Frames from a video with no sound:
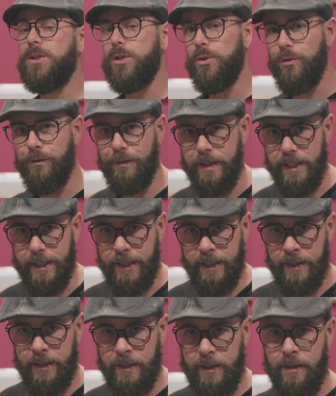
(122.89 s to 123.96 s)
UV,
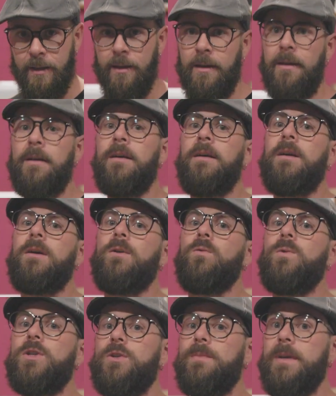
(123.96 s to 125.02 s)

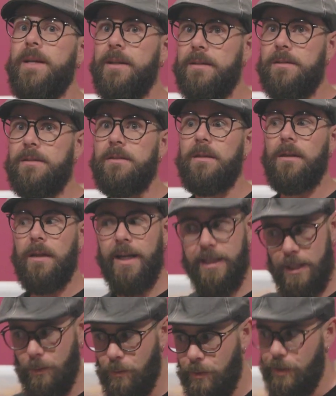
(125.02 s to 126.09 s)
which means the light
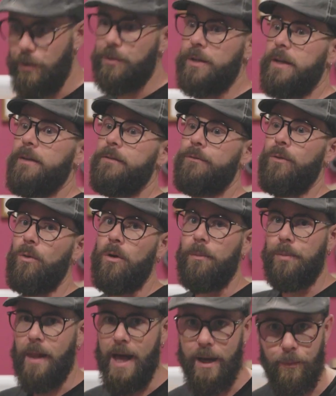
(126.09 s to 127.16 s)
that we're using for
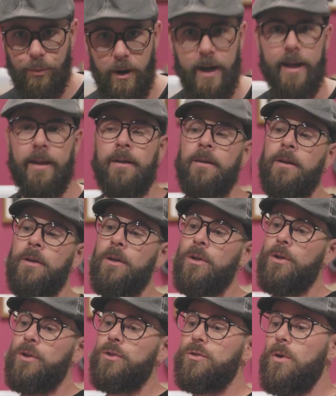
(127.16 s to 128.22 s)
Platinum printing.
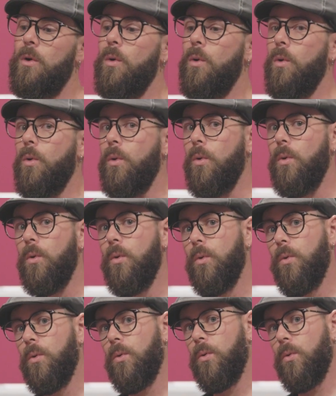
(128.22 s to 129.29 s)

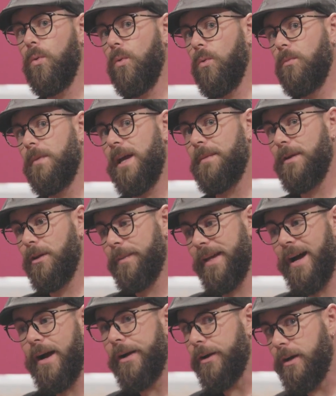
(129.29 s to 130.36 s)
So maybe it'll be
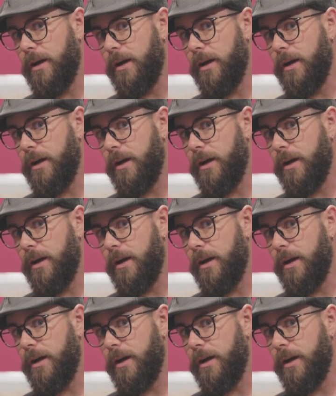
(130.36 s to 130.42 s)
higher